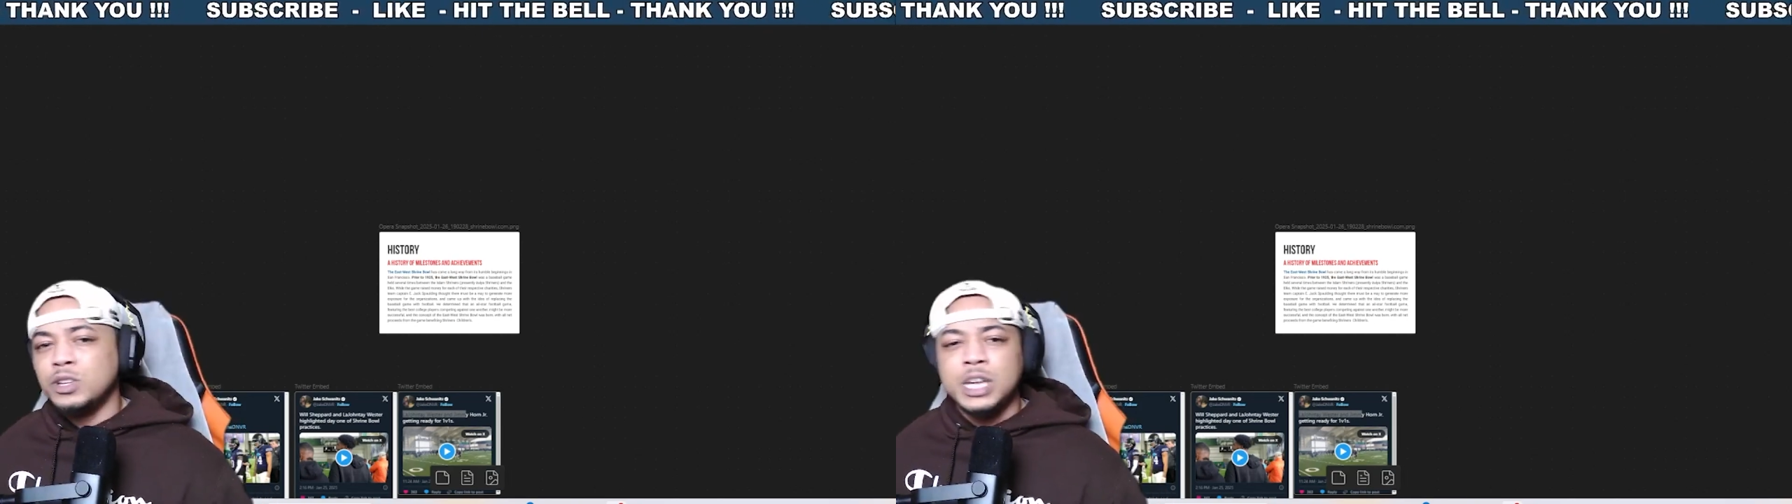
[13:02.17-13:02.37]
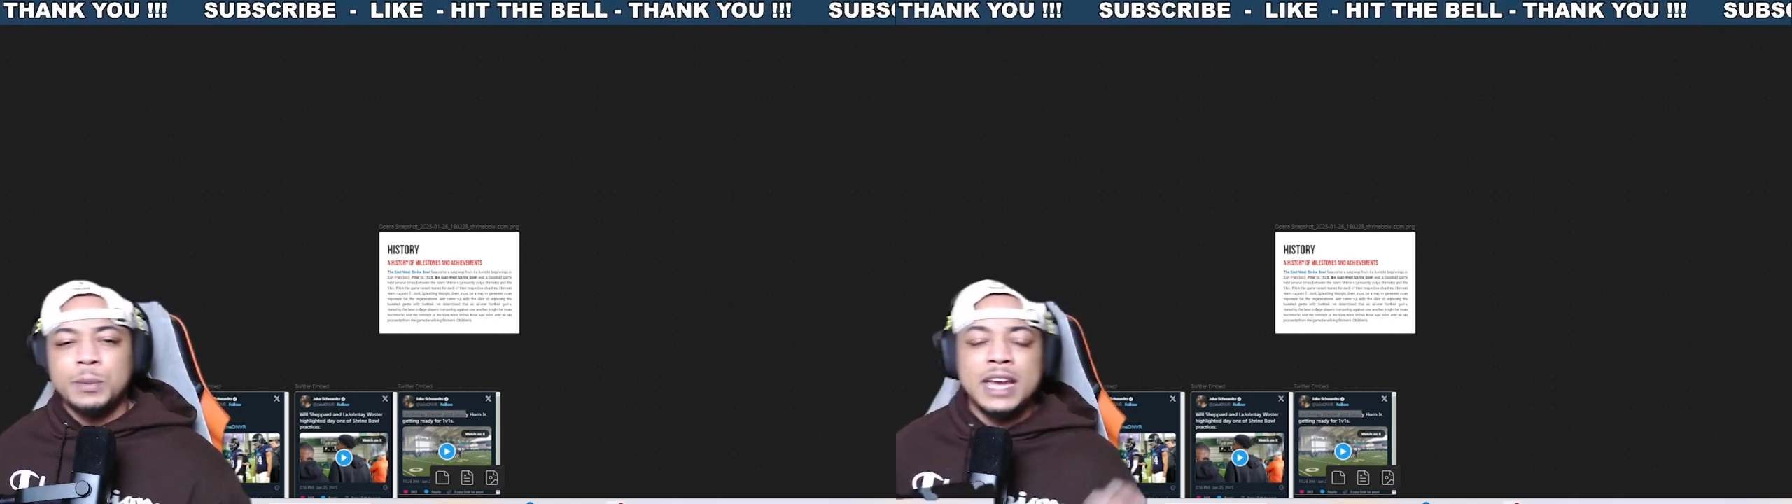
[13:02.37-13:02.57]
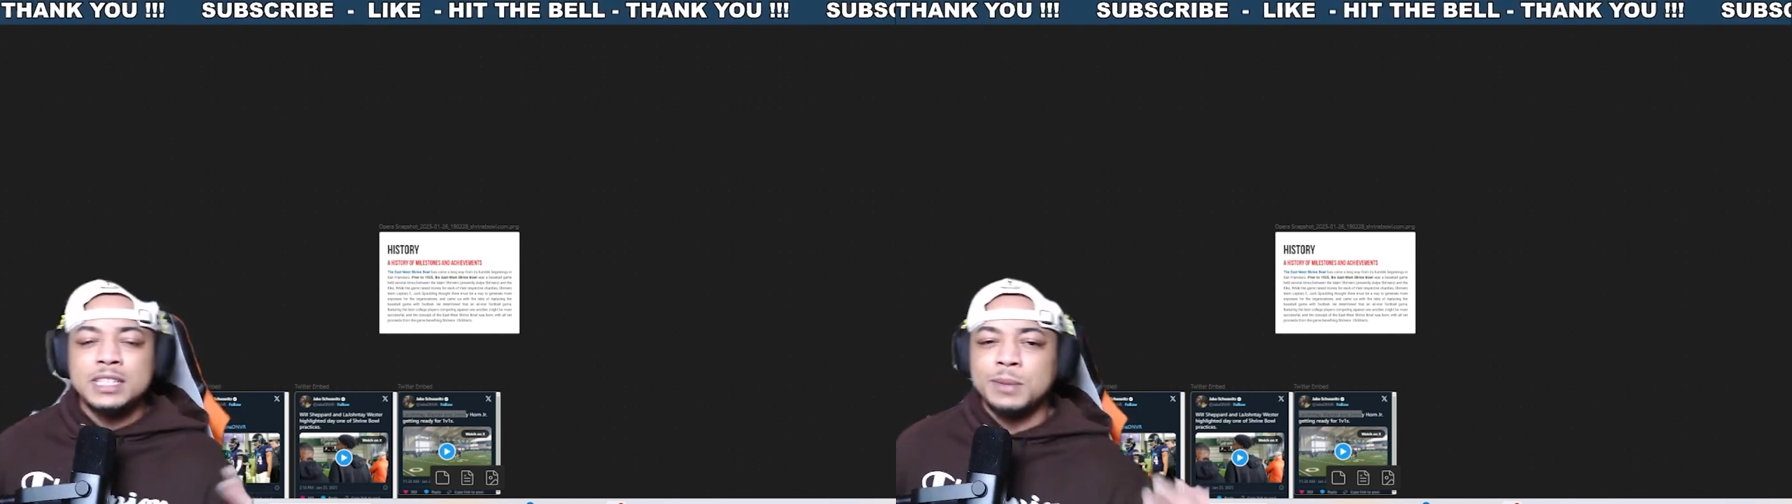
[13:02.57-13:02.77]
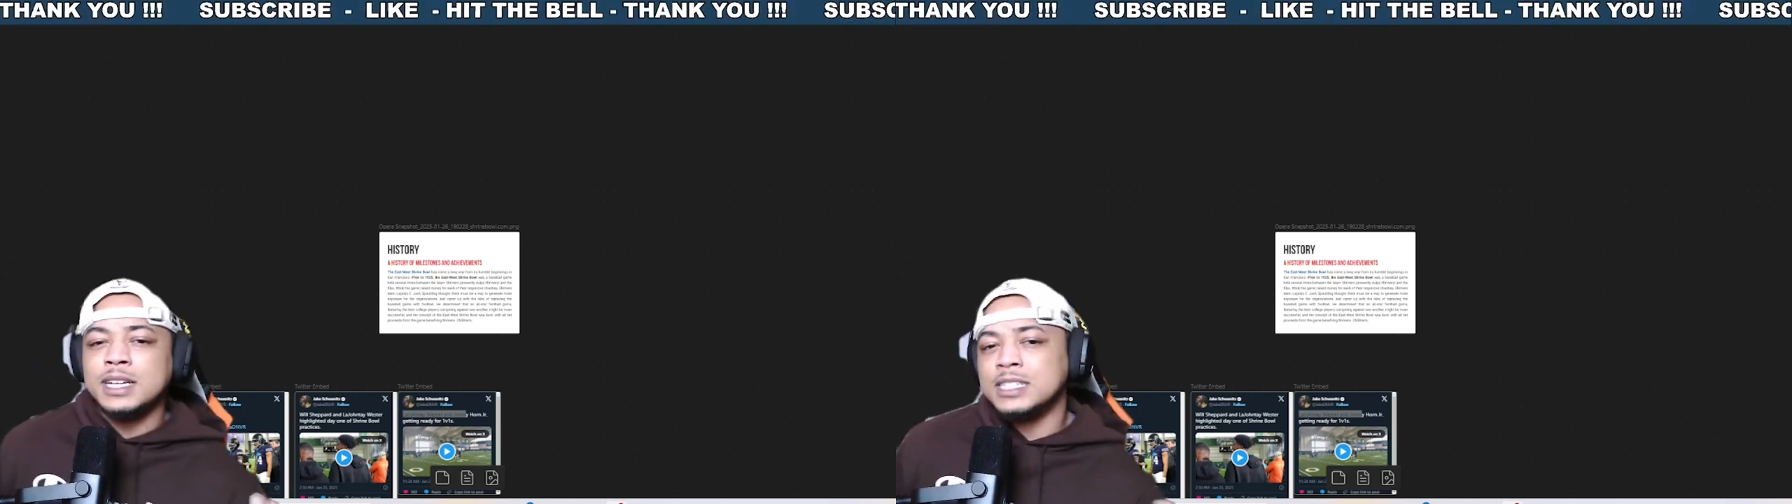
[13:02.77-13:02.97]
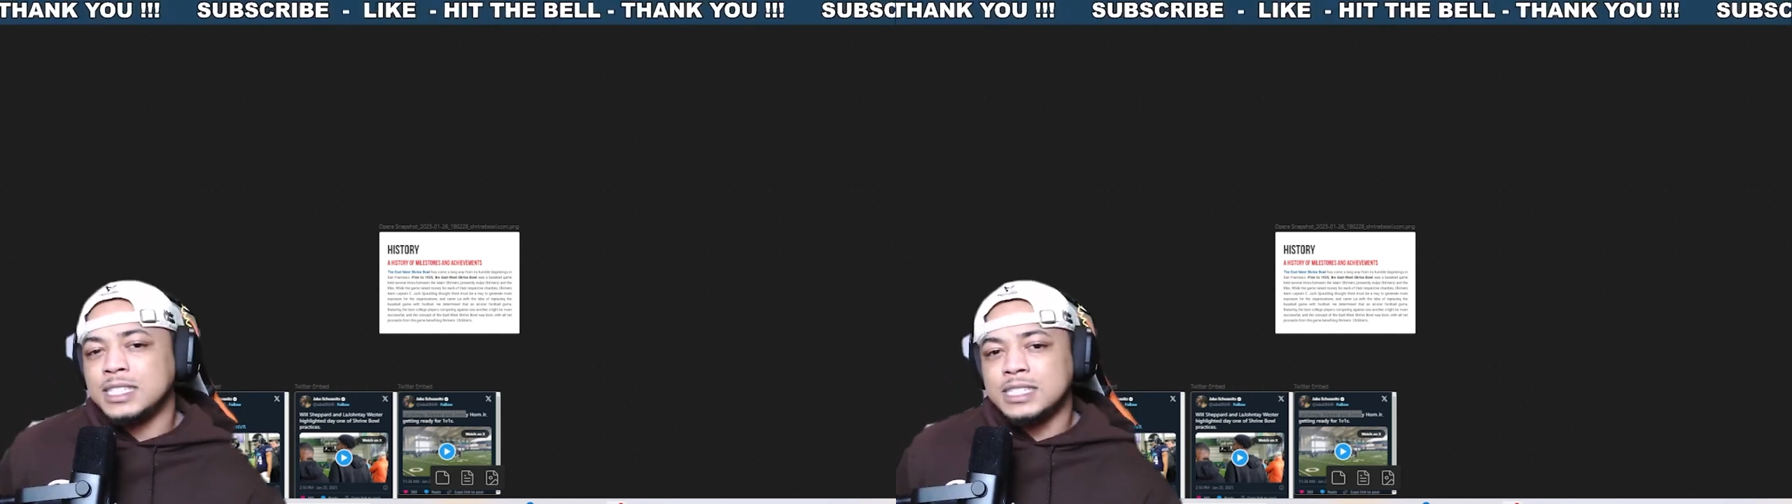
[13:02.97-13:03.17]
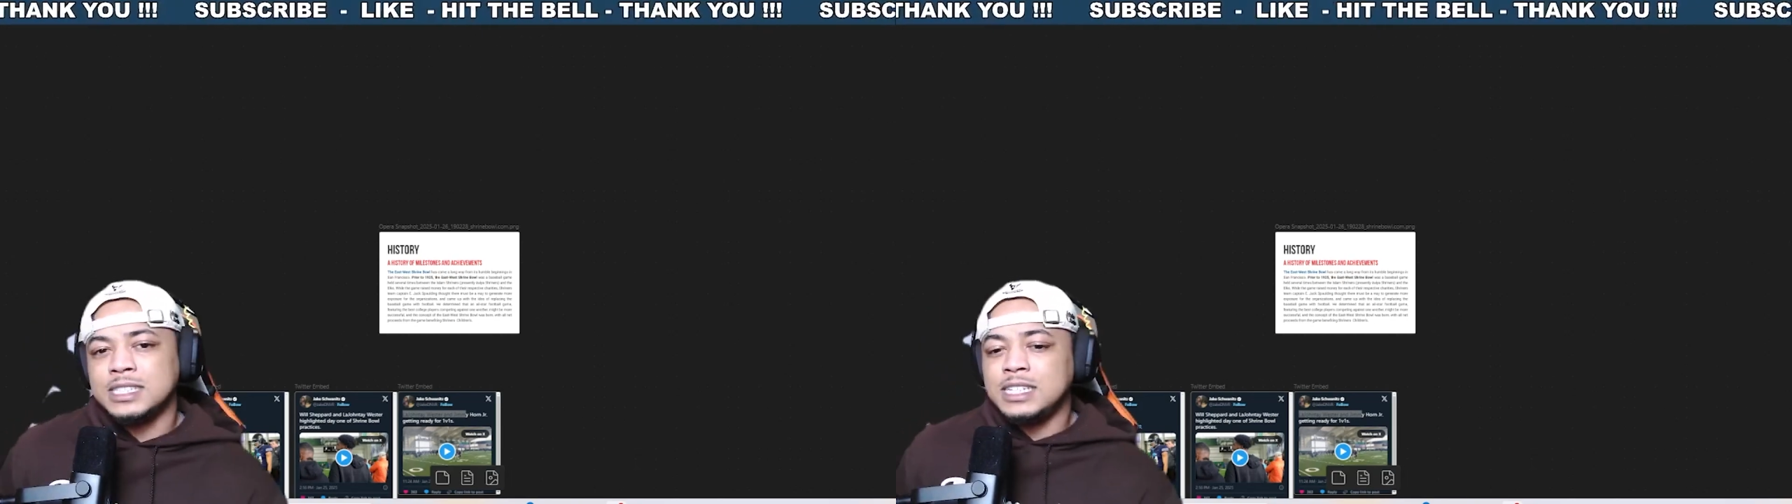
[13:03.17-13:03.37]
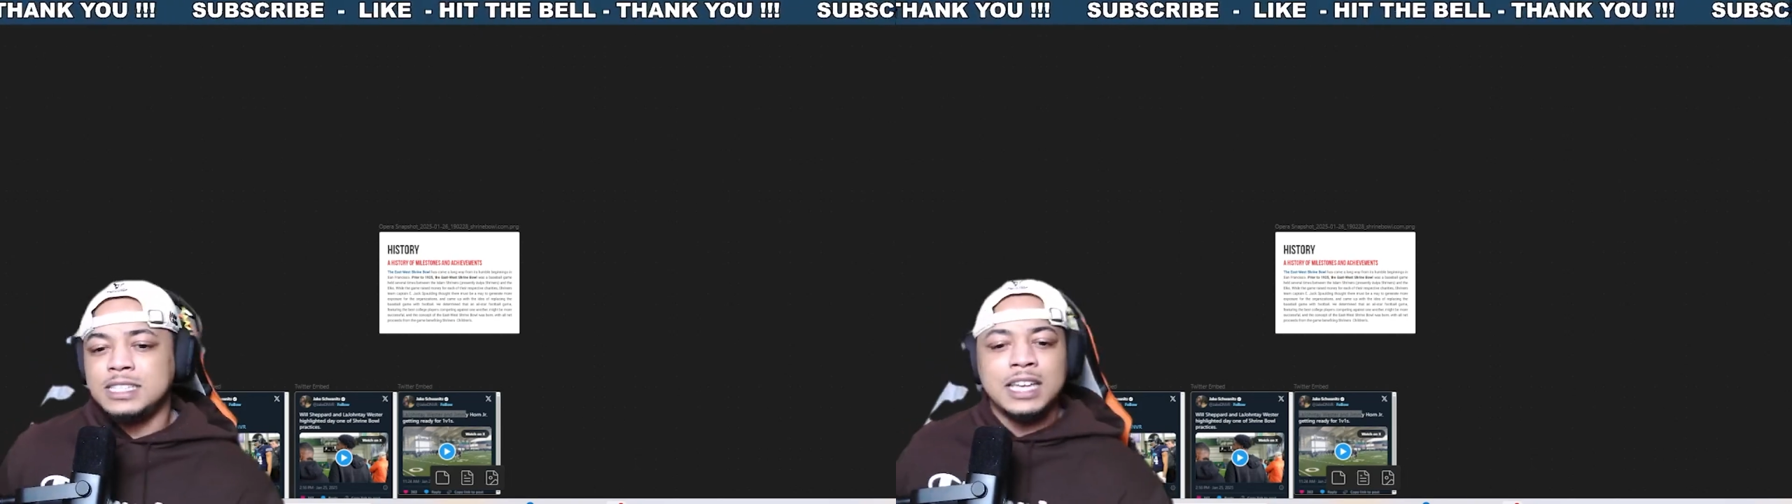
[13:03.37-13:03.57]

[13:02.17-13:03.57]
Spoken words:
Shepard had some inconsistencies.